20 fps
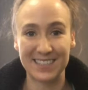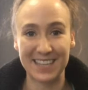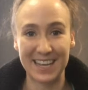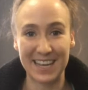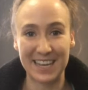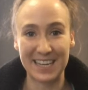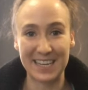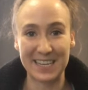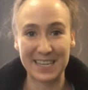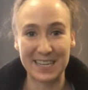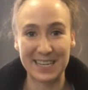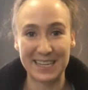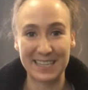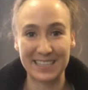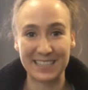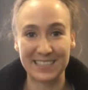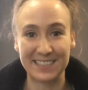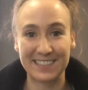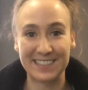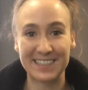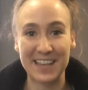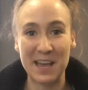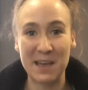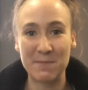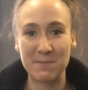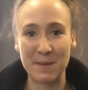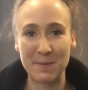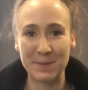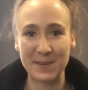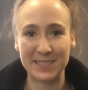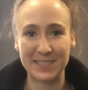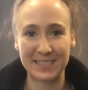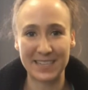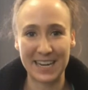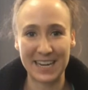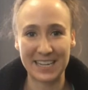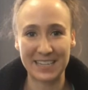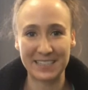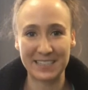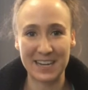is, maybe
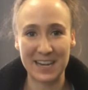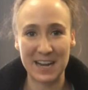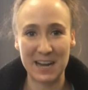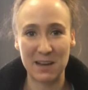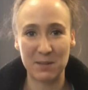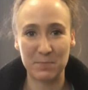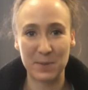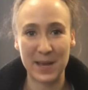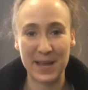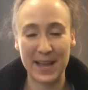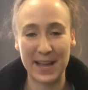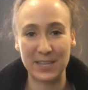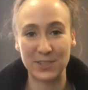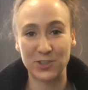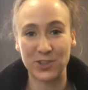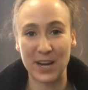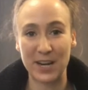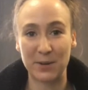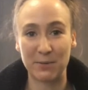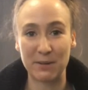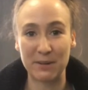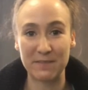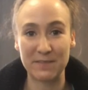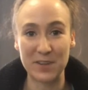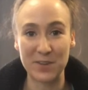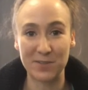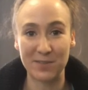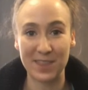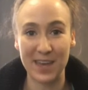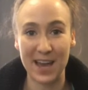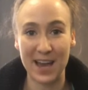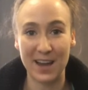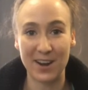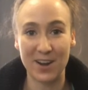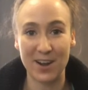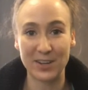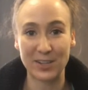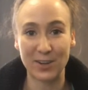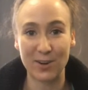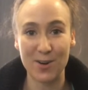stand stand up and try to review that
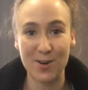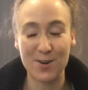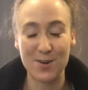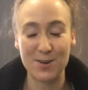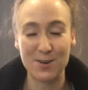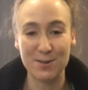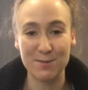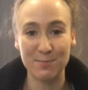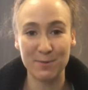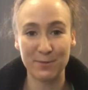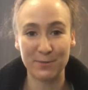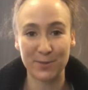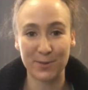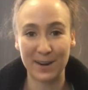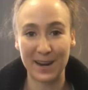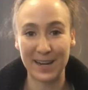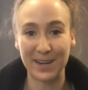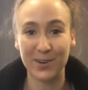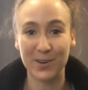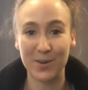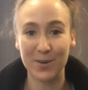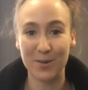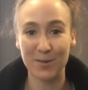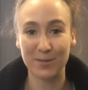on your own before I go